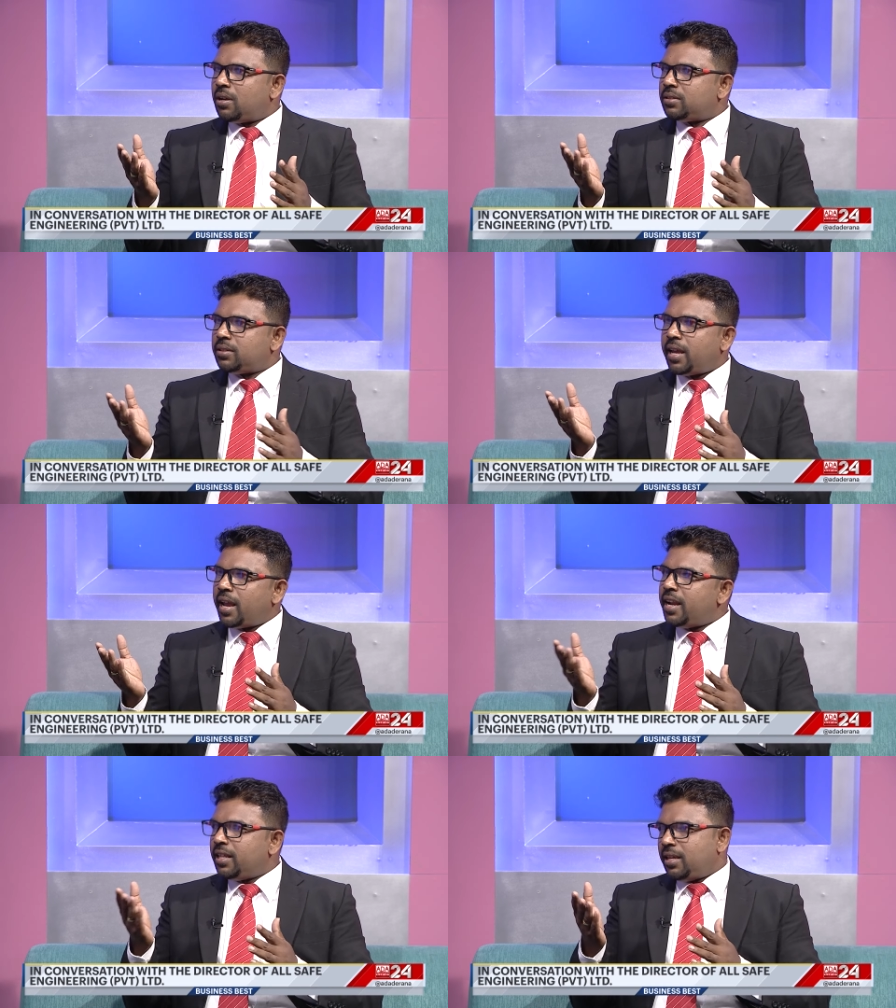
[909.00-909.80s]

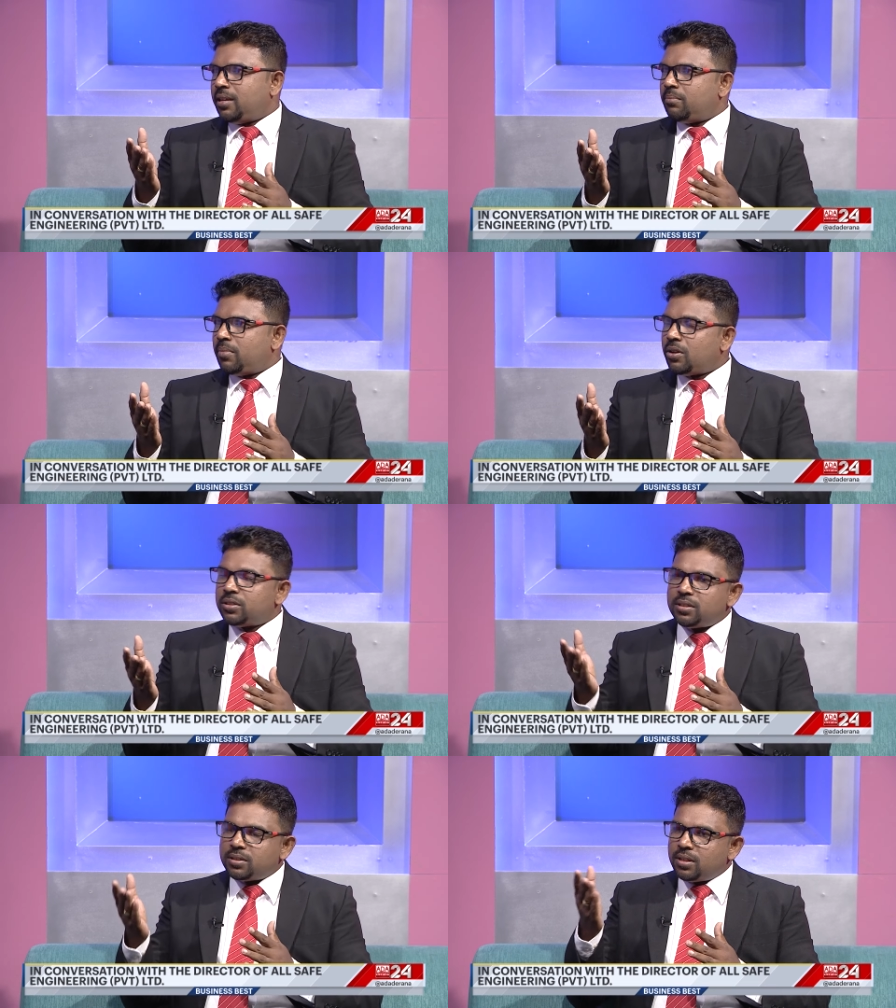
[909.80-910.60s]
say anything
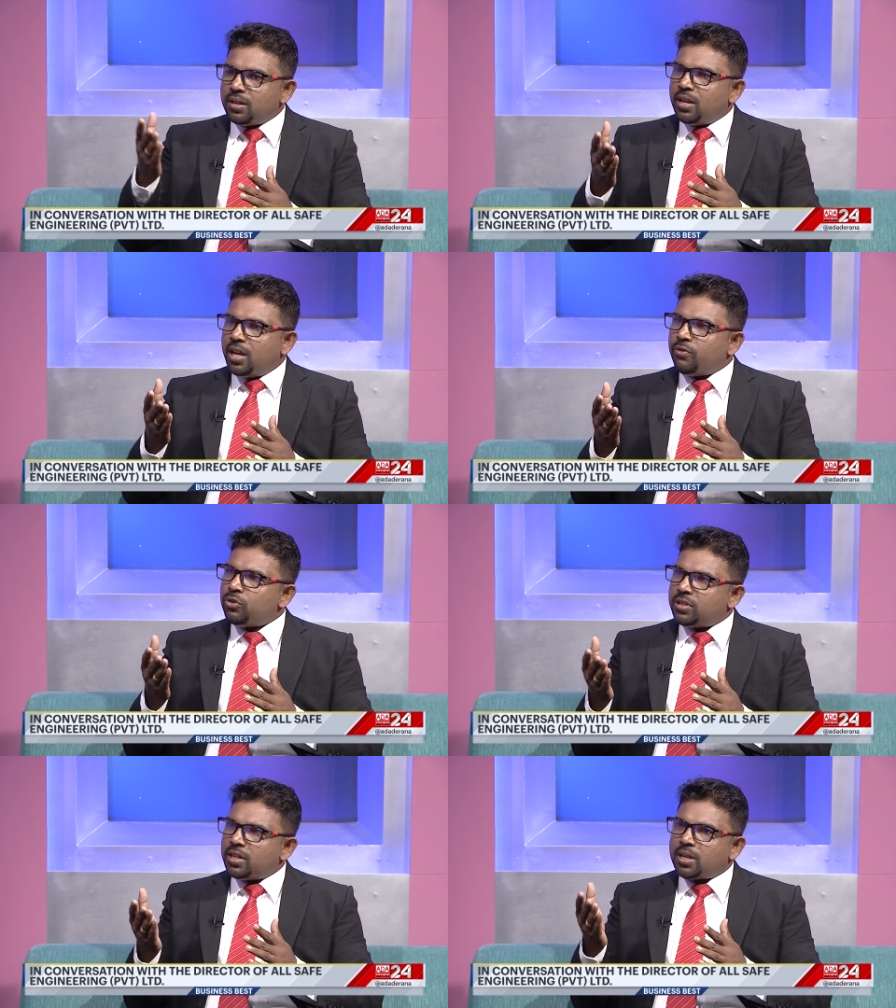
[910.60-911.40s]
because it's if you
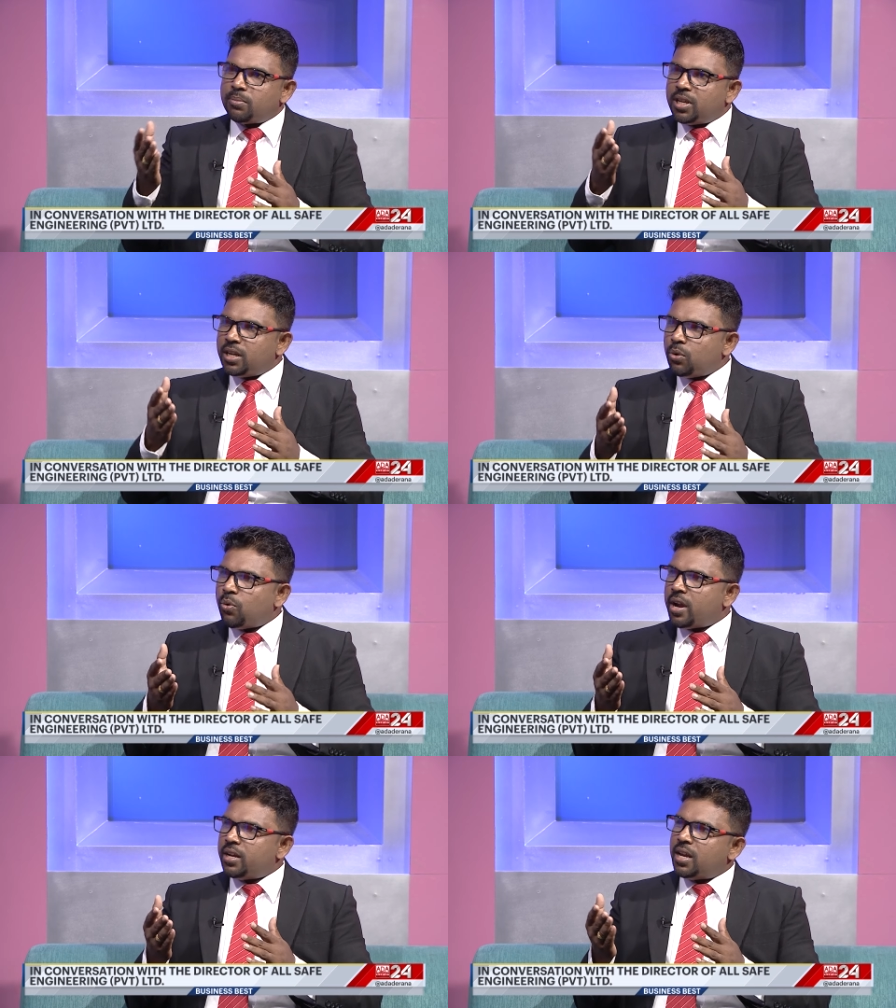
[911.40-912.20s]
say something
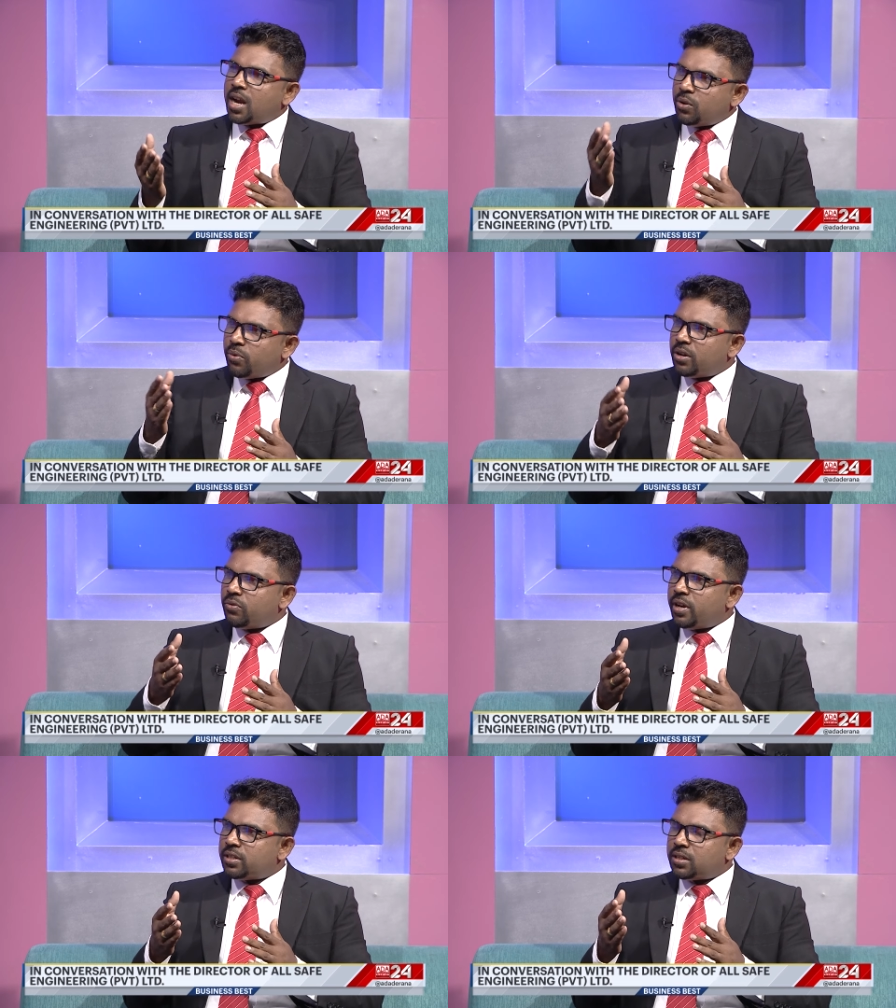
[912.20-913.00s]
new idea, new
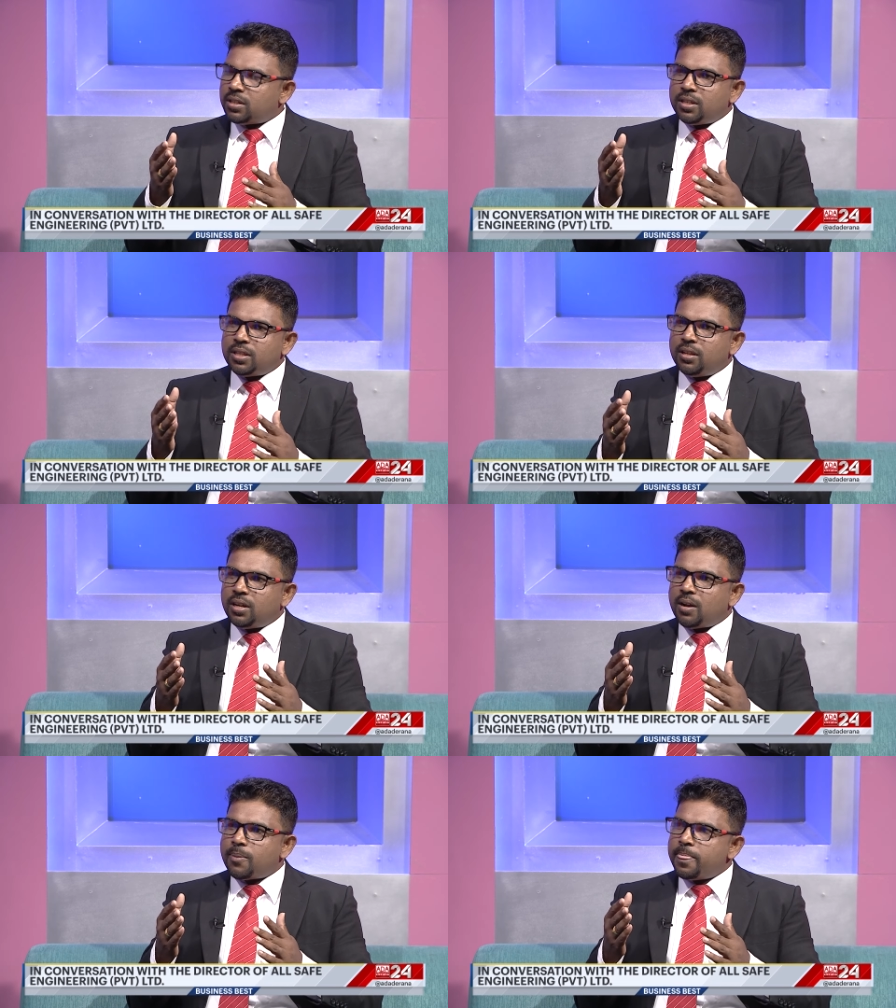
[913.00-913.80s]
innovation,
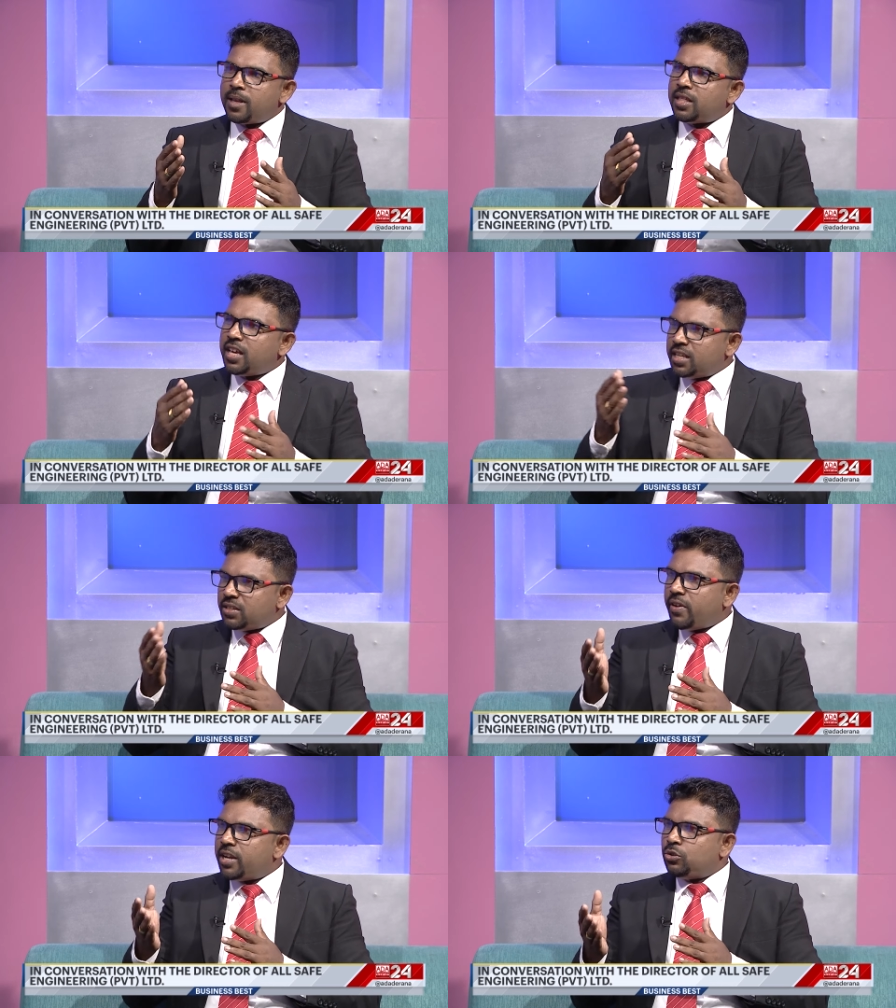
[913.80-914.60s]
the the
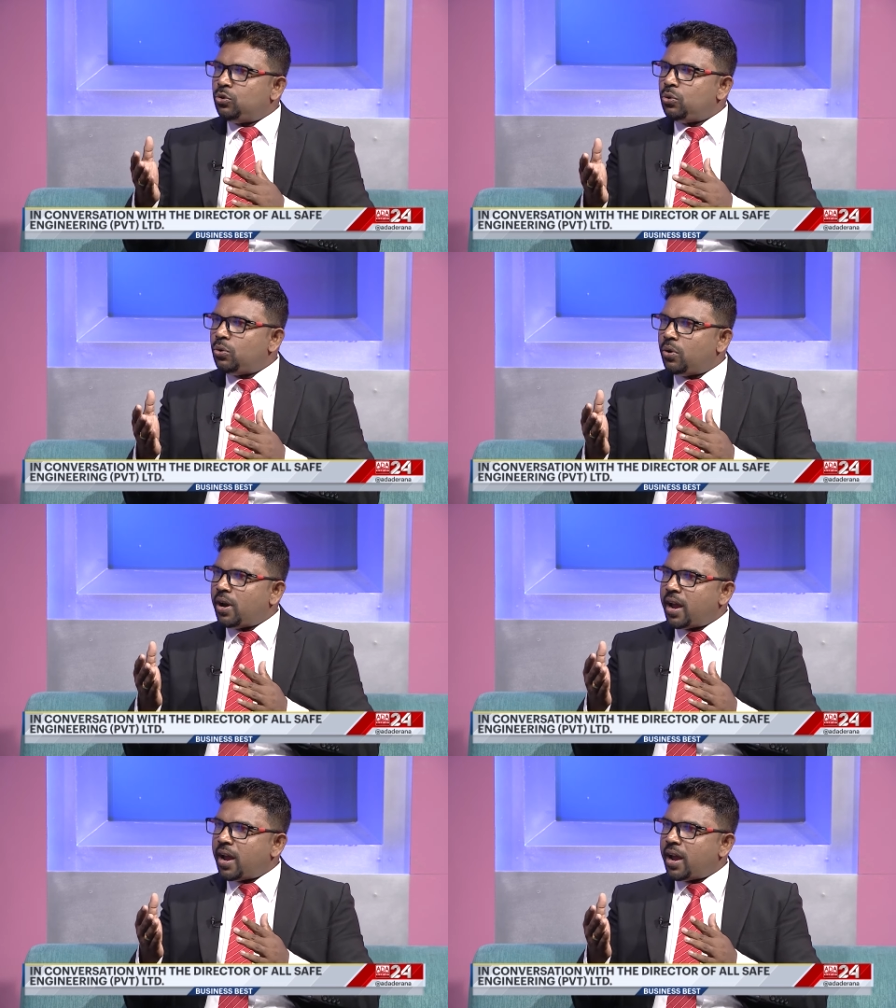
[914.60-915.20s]
easy way to do mm.